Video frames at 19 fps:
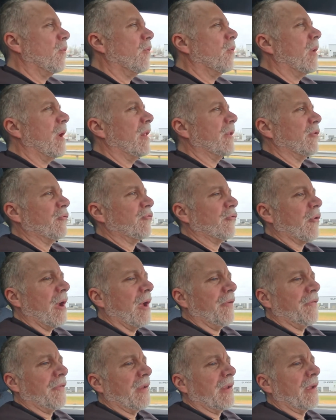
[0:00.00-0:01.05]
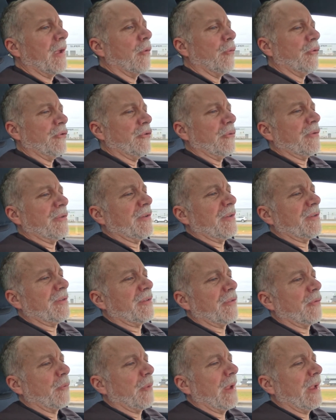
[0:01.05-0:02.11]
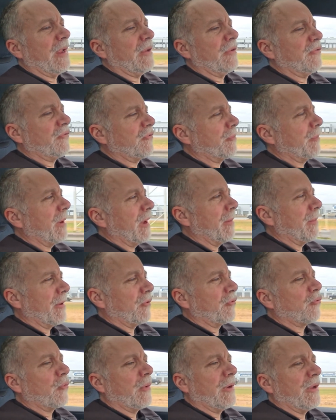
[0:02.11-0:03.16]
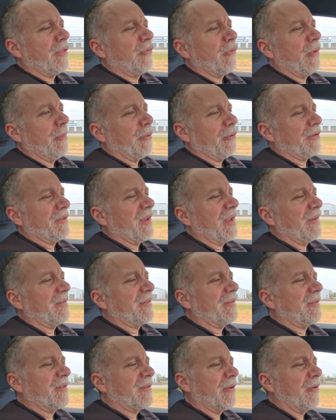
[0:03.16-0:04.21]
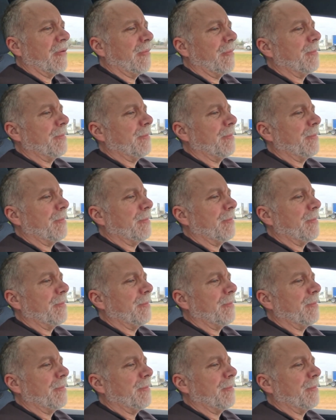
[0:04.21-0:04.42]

while you're driving reduces the range by about 23%. So.